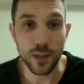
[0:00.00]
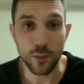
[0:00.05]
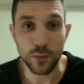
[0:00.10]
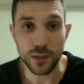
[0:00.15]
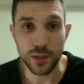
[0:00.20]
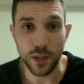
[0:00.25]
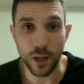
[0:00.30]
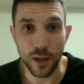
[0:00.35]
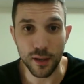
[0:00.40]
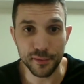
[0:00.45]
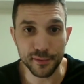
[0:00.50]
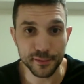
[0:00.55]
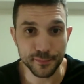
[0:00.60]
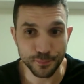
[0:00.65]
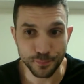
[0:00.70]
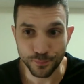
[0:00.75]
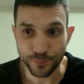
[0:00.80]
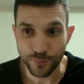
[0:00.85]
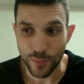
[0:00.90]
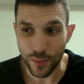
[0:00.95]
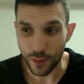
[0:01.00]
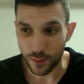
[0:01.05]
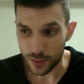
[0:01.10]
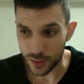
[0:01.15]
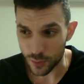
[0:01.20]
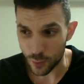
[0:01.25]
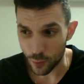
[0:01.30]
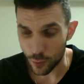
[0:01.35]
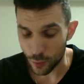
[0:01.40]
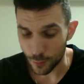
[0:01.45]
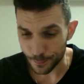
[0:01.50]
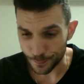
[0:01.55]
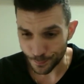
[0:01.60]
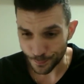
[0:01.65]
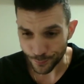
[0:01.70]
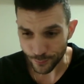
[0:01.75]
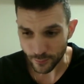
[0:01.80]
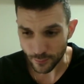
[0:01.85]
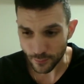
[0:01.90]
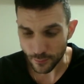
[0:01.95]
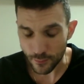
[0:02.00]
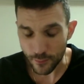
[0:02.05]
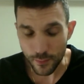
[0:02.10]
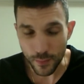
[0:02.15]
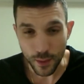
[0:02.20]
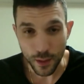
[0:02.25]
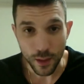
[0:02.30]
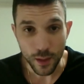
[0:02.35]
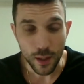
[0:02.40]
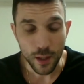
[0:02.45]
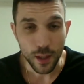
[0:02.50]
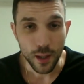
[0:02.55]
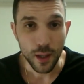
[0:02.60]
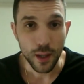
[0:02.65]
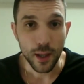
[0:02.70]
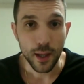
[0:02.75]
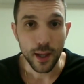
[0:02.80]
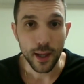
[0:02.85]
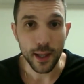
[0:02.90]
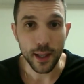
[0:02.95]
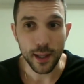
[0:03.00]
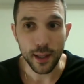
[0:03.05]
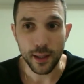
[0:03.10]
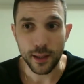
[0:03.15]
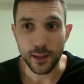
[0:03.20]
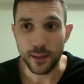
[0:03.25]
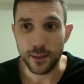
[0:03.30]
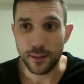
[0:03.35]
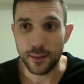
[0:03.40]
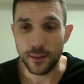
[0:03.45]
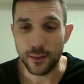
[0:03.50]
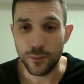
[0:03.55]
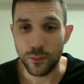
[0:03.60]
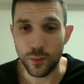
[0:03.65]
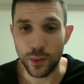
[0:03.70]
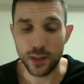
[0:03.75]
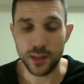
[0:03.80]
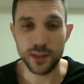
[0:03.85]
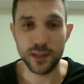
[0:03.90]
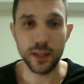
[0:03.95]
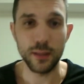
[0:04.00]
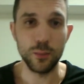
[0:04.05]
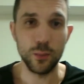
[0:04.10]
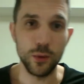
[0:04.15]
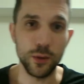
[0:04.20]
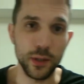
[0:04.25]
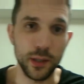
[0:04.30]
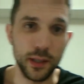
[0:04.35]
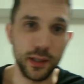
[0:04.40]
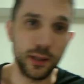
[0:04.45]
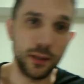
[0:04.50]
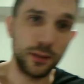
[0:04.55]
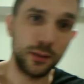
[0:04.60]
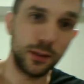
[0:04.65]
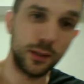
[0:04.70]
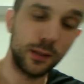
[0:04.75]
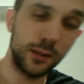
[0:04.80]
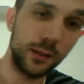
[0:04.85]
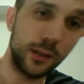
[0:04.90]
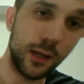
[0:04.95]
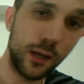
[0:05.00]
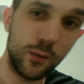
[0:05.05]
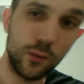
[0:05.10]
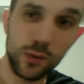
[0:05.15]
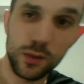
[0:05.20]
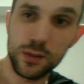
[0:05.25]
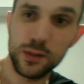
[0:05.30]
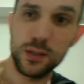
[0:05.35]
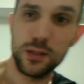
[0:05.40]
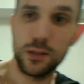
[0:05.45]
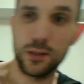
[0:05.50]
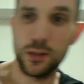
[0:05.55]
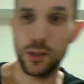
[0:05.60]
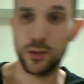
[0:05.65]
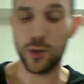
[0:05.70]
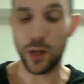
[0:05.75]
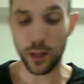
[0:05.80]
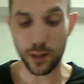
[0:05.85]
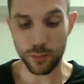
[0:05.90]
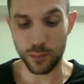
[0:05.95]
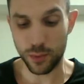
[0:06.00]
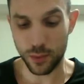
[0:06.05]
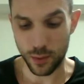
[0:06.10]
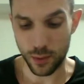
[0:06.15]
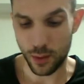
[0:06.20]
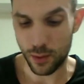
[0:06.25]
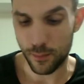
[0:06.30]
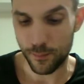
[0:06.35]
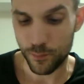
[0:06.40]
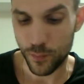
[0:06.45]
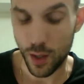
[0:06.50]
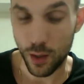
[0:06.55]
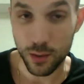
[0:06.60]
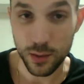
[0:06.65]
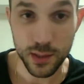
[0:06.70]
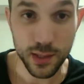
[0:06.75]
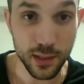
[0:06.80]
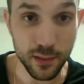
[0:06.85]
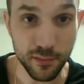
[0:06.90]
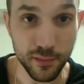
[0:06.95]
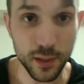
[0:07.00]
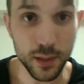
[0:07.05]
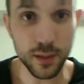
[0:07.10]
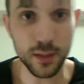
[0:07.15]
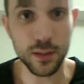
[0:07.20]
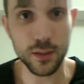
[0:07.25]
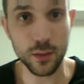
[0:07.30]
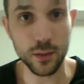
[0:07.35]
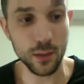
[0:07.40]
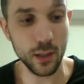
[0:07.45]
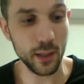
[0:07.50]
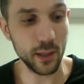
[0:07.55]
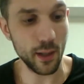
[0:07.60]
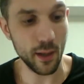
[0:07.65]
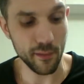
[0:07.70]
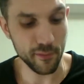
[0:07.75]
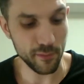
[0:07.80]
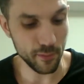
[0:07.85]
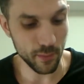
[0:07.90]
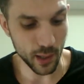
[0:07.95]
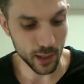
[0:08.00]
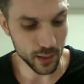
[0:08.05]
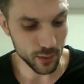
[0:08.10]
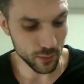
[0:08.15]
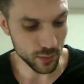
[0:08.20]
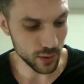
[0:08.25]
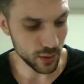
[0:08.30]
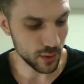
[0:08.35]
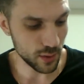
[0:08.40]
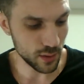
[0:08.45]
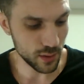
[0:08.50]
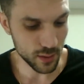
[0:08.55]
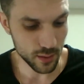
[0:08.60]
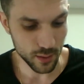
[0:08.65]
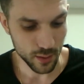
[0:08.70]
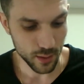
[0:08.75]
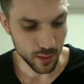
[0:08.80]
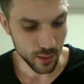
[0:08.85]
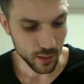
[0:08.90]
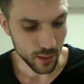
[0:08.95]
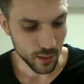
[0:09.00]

was off school, and Wednesday morning there was Dragon Ball on TV. So like everybody was just,